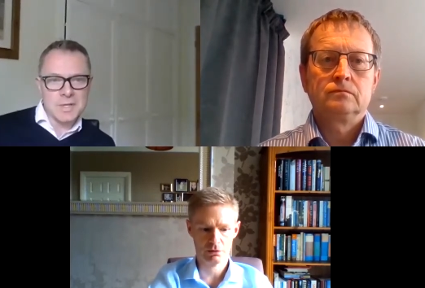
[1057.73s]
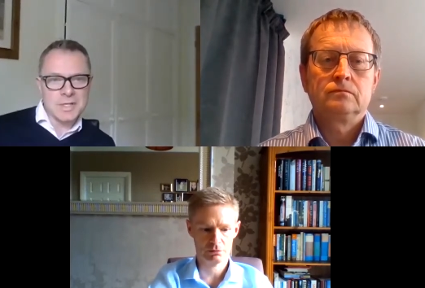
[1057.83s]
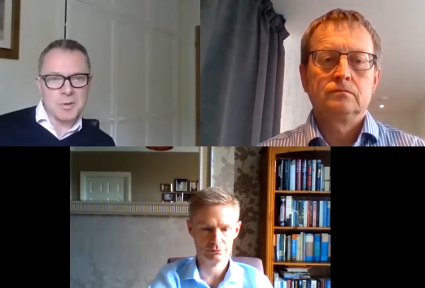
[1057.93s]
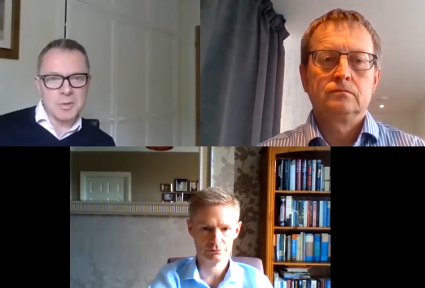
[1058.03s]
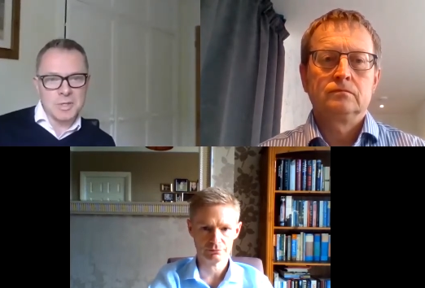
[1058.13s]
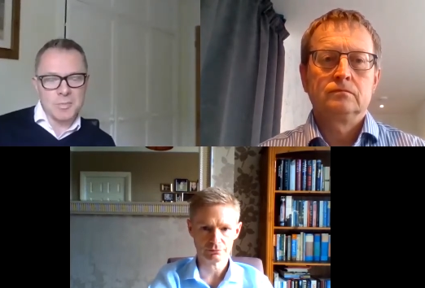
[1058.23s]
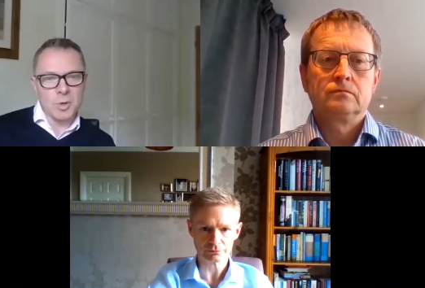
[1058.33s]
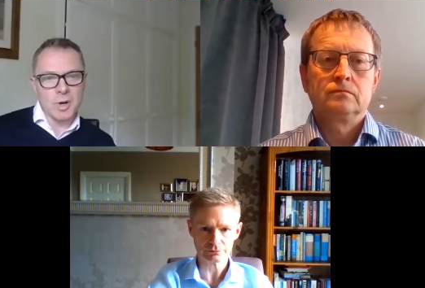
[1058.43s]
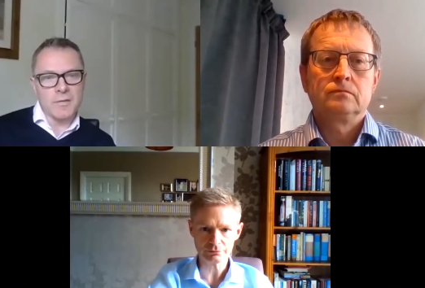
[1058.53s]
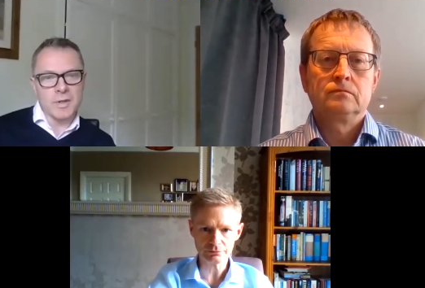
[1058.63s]
Speaker 1: to to be all
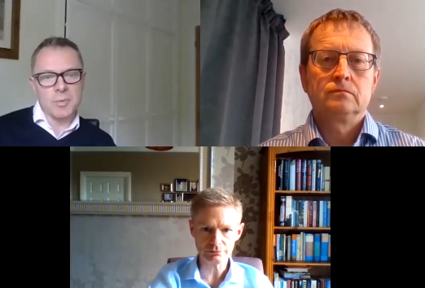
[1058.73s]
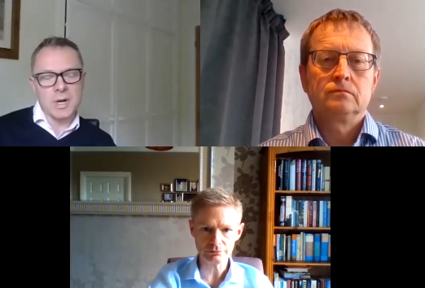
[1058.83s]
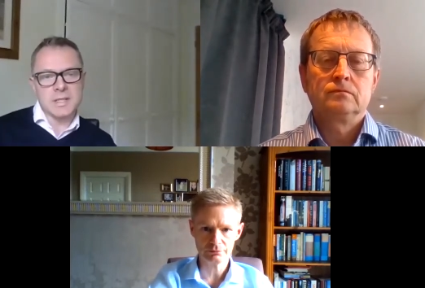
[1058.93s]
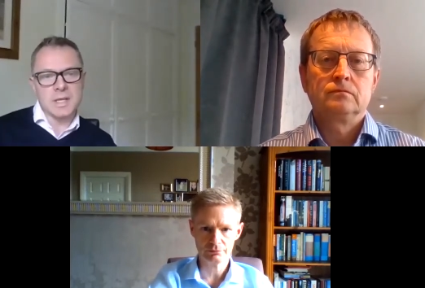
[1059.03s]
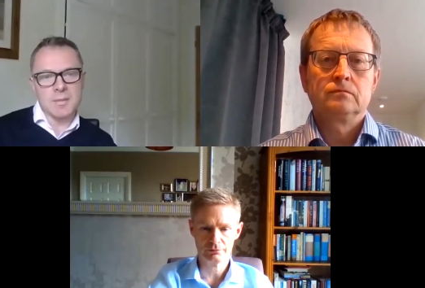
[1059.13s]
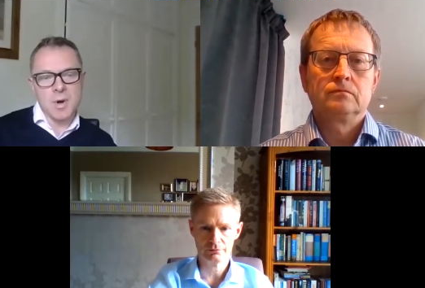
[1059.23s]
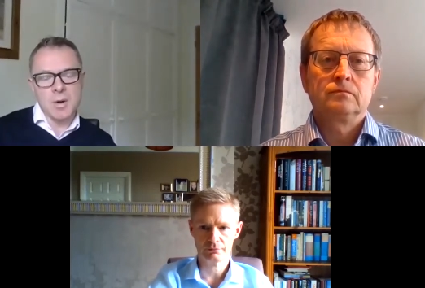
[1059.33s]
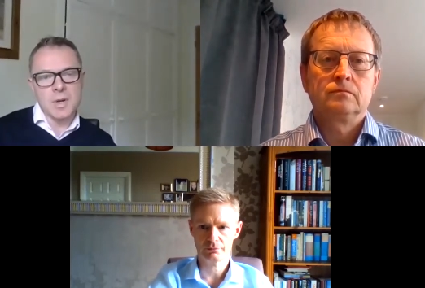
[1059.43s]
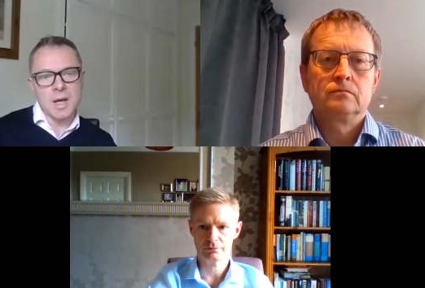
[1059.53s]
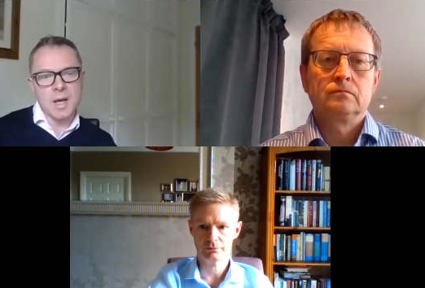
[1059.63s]
over the press at the
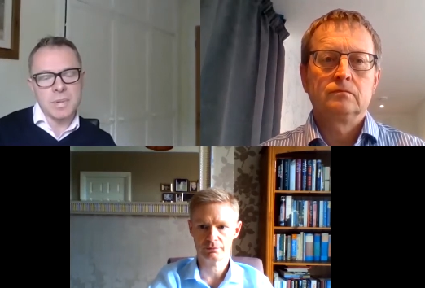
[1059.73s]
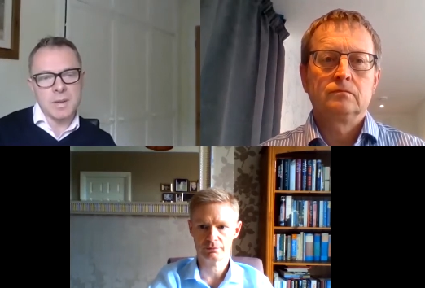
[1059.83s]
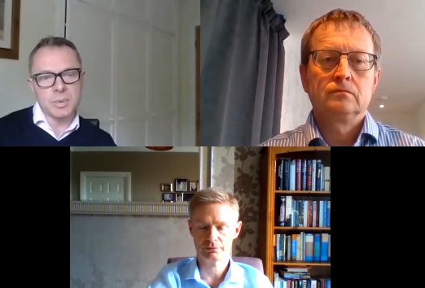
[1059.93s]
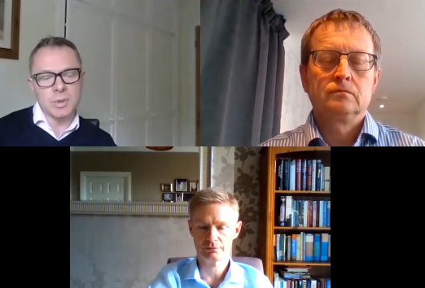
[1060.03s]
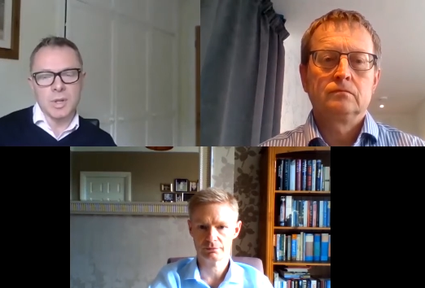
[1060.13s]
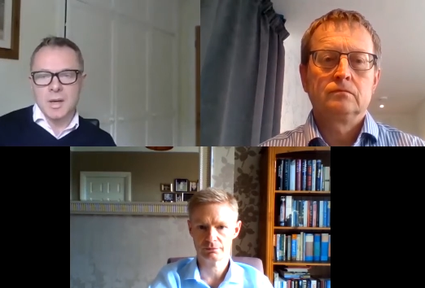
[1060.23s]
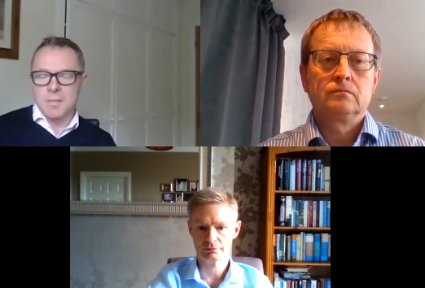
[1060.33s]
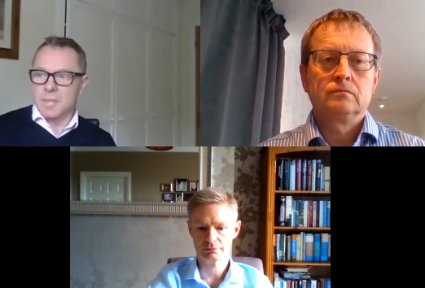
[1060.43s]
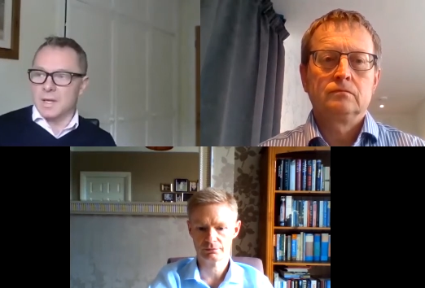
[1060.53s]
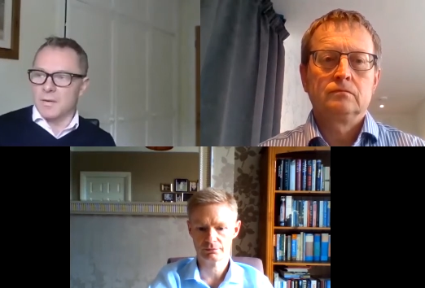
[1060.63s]
moment, and people
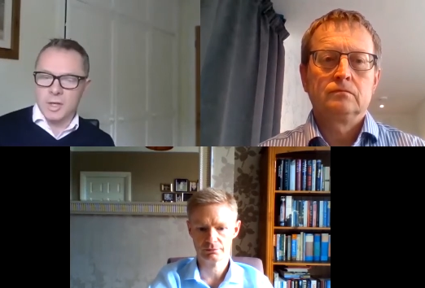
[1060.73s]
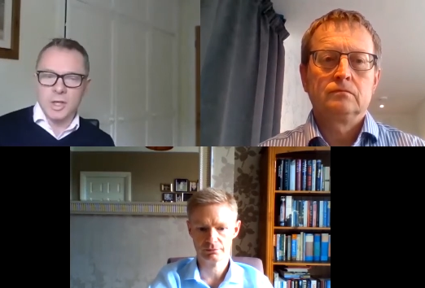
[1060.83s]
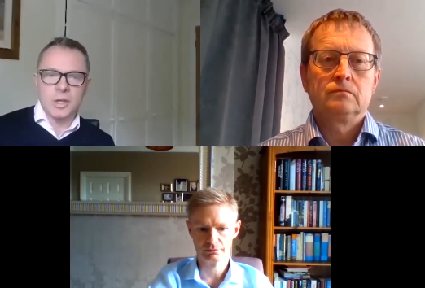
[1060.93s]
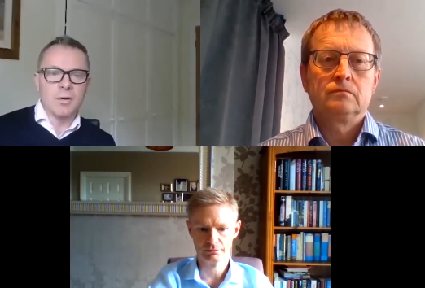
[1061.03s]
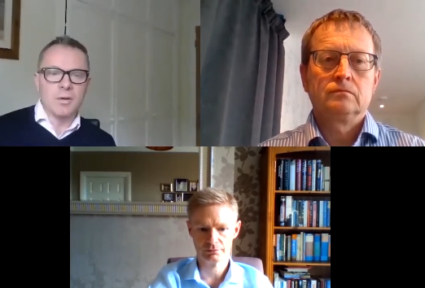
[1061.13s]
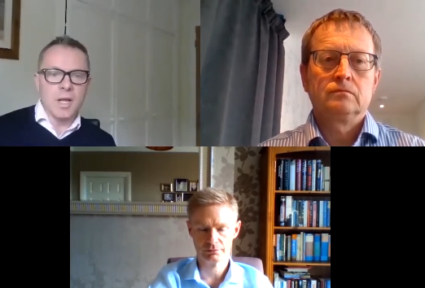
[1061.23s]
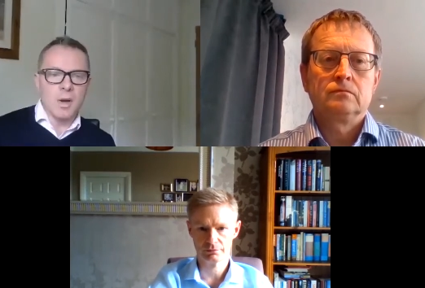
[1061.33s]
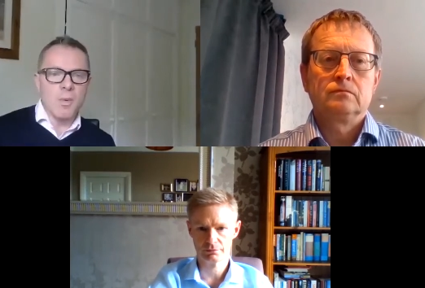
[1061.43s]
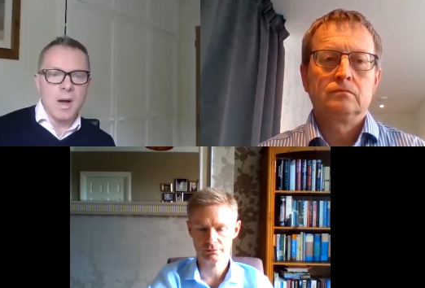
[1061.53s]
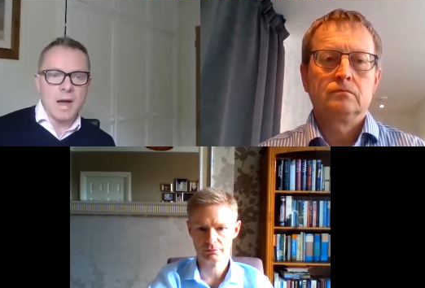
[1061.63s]
being acutely
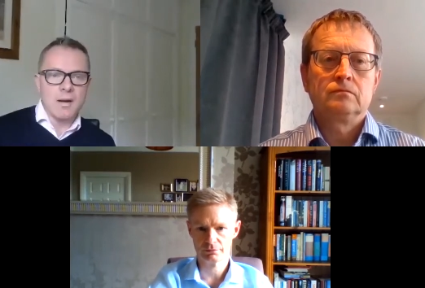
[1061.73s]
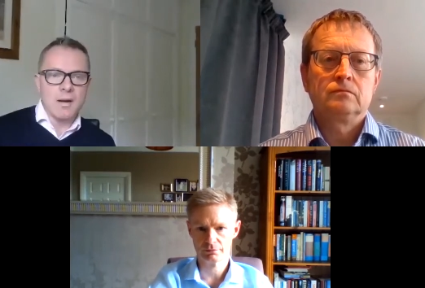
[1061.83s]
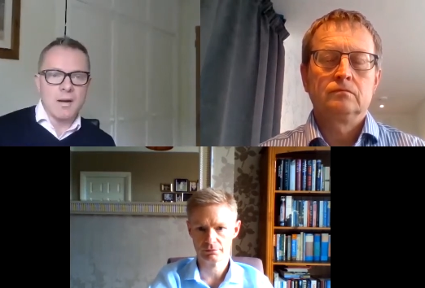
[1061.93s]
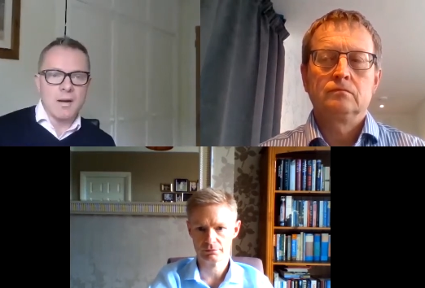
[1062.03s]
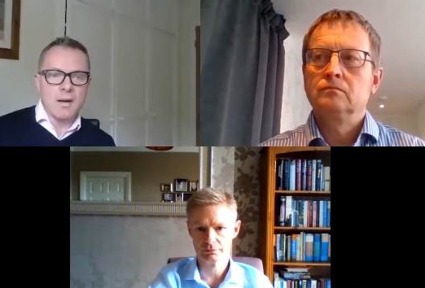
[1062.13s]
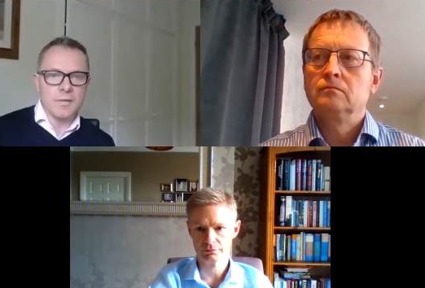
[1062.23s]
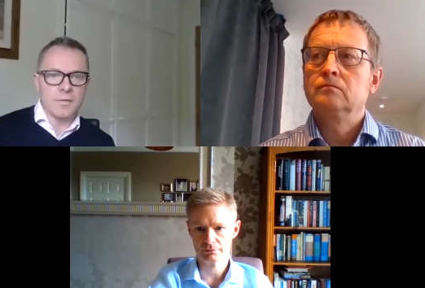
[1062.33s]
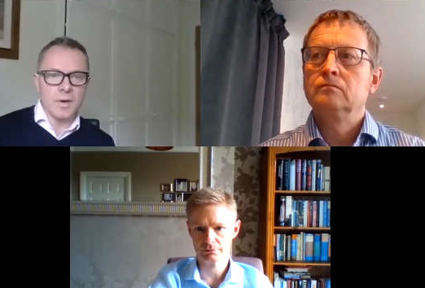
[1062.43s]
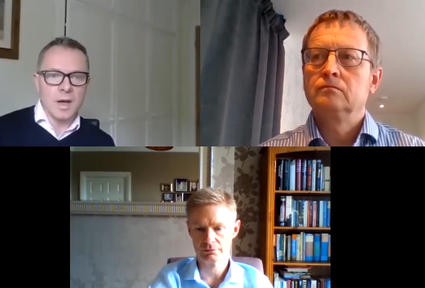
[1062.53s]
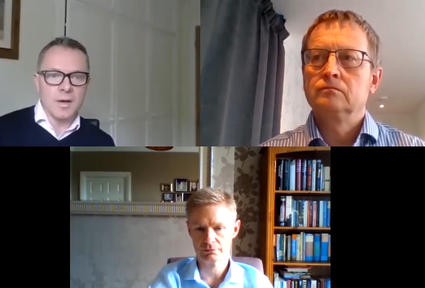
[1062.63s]
aware of of
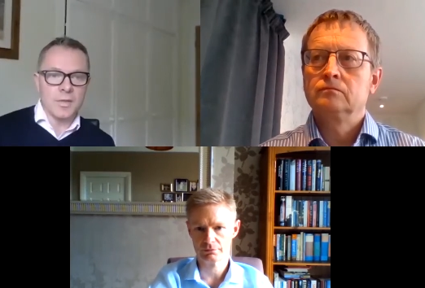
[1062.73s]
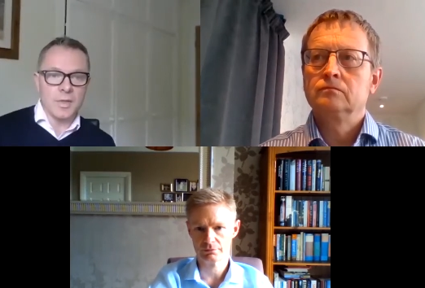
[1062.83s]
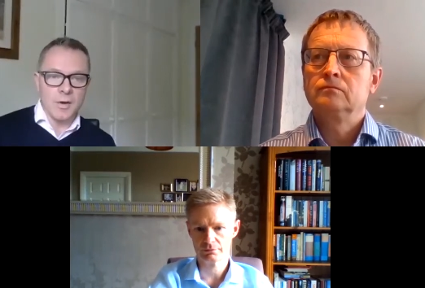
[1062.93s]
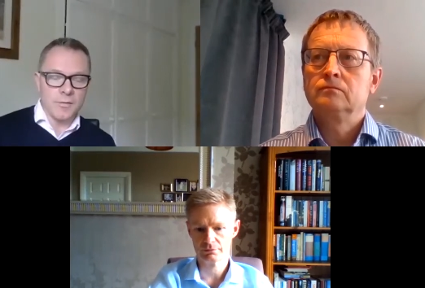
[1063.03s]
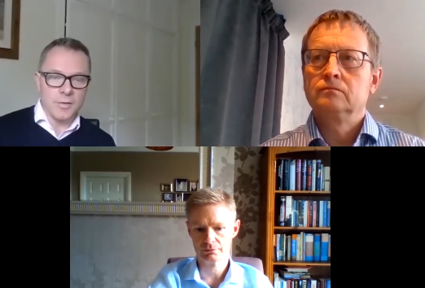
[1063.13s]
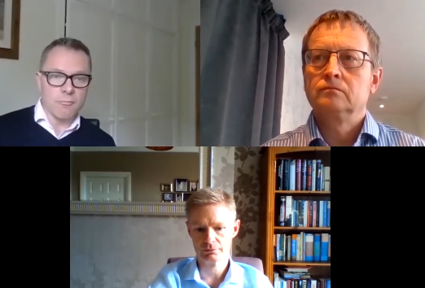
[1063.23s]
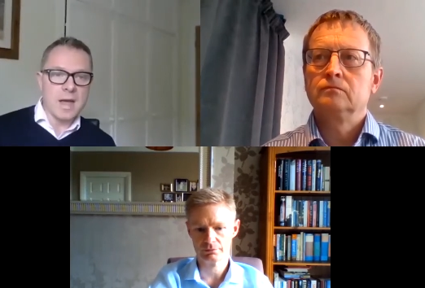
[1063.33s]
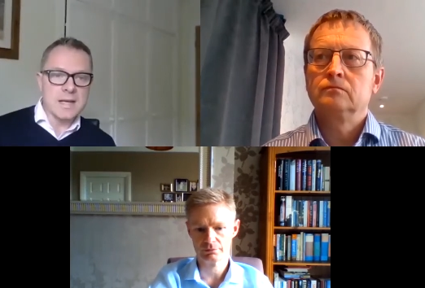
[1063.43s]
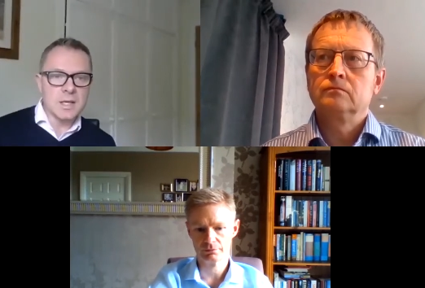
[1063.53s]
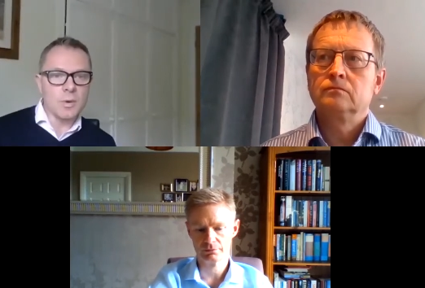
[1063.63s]
of, of the rate at